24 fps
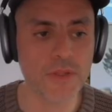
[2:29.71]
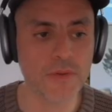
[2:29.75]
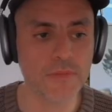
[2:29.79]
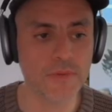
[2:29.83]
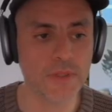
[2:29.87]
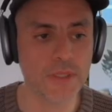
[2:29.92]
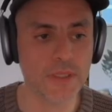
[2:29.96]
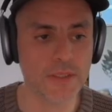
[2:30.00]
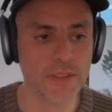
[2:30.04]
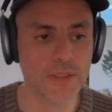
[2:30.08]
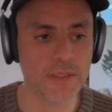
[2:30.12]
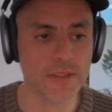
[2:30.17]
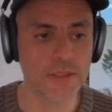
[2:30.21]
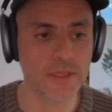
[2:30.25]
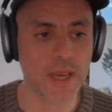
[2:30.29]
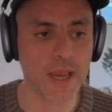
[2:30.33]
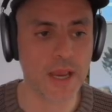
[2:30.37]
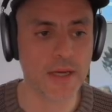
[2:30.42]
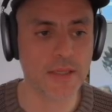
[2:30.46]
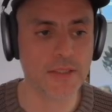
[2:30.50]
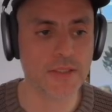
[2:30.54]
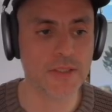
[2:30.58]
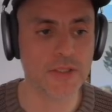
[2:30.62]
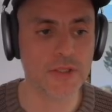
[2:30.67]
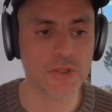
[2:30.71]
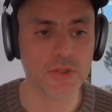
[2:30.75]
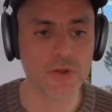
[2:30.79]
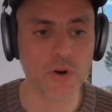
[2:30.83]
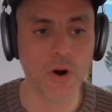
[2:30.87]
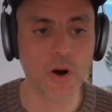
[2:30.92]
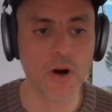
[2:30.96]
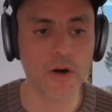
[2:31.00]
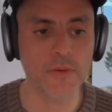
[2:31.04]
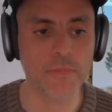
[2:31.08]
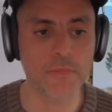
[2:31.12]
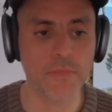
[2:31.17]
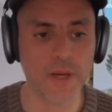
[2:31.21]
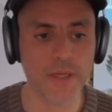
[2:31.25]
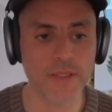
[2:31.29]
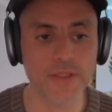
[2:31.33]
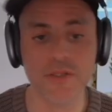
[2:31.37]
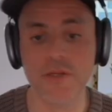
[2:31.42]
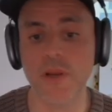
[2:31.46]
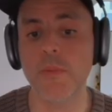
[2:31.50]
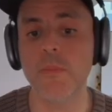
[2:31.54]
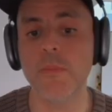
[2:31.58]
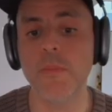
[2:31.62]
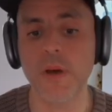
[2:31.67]
of these attacks start by
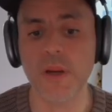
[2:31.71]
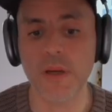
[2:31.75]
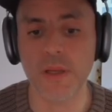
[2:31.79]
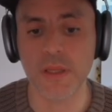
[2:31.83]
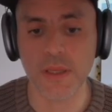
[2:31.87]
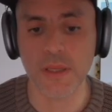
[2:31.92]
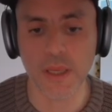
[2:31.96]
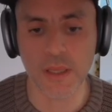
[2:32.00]
somebody